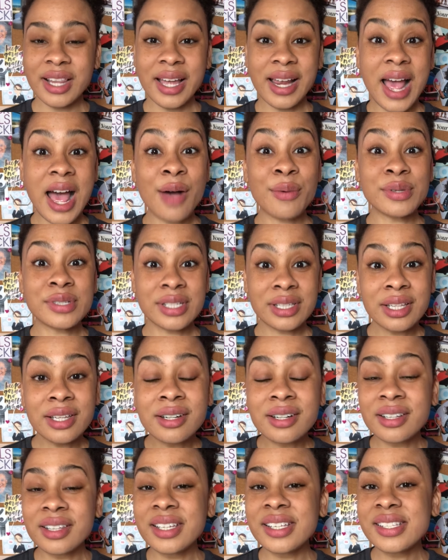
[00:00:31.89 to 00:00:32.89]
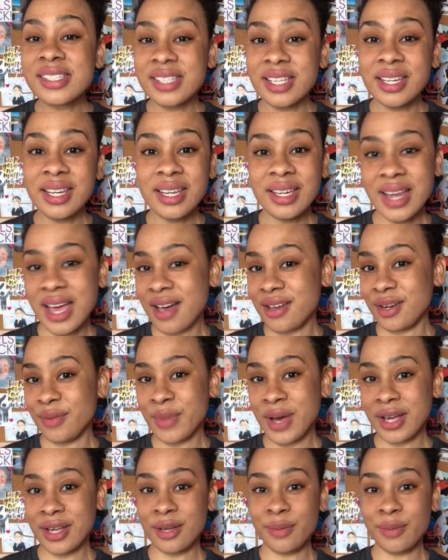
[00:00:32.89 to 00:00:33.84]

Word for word: Like, I was literally sitting down at my